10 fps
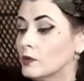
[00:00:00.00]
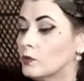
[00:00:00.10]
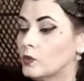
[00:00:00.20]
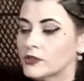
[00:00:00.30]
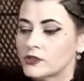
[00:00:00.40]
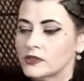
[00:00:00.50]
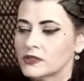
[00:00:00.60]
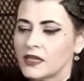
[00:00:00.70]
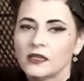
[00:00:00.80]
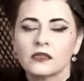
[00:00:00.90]
which is
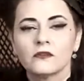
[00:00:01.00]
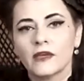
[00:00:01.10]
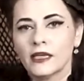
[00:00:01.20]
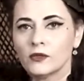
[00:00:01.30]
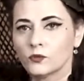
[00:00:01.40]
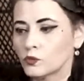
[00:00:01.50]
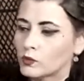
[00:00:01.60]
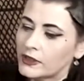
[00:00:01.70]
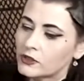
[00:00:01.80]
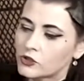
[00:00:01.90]
kind of a
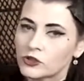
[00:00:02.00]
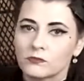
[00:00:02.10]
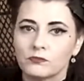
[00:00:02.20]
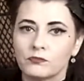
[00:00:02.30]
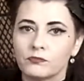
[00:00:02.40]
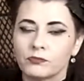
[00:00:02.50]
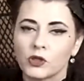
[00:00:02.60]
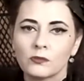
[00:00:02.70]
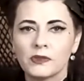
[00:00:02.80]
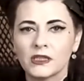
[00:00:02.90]
rich
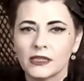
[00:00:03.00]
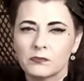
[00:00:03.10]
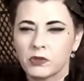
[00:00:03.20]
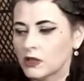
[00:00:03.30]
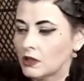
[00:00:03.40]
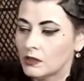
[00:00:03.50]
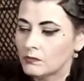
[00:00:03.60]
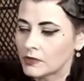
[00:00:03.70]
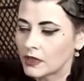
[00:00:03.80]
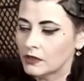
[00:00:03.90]
purpley
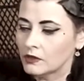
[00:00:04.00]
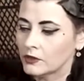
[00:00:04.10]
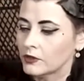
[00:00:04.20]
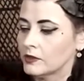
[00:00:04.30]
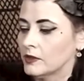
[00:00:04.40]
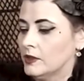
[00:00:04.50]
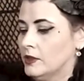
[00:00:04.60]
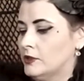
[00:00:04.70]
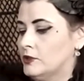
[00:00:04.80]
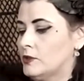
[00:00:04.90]
plum color.
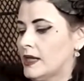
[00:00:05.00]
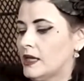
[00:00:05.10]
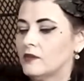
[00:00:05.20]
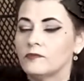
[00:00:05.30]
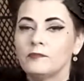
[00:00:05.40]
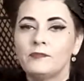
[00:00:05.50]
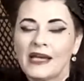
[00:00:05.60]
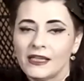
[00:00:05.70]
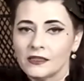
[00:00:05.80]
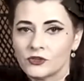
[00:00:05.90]
You have
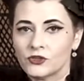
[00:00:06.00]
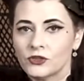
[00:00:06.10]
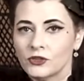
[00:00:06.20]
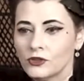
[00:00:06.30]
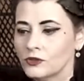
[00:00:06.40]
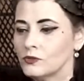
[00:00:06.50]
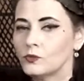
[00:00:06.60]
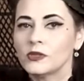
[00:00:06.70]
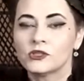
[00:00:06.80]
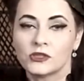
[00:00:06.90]
Batitude,
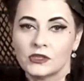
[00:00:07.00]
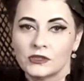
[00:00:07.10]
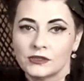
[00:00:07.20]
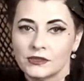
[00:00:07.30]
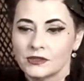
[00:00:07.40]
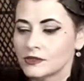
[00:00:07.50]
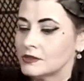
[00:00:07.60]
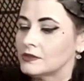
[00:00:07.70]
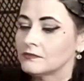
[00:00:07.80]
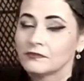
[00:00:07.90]
which
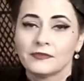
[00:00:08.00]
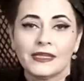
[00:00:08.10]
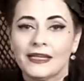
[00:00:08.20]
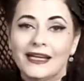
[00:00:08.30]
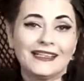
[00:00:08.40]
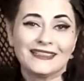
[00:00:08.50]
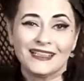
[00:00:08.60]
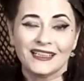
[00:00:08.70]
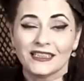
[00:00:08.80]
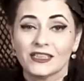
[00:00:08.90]
is, as I
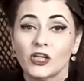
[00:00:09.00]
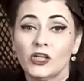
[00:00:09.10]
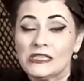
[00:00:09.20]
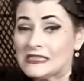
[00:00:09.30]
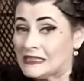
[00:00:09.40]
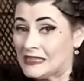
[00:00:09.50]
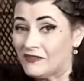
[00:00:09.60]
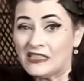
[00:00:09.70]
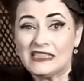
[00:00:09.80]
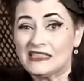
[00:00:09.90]
like to call,
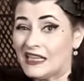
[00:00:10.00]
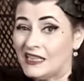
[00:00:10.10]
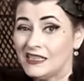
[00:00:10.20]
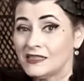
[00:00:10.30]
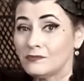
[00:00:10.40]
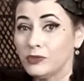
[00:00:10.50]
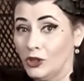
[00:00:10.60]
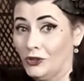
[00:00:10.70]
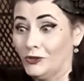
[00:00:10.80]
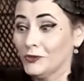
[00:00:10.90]
70s, 80s
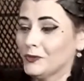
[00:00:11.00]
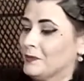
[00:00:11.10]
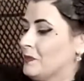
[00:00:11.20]
blue.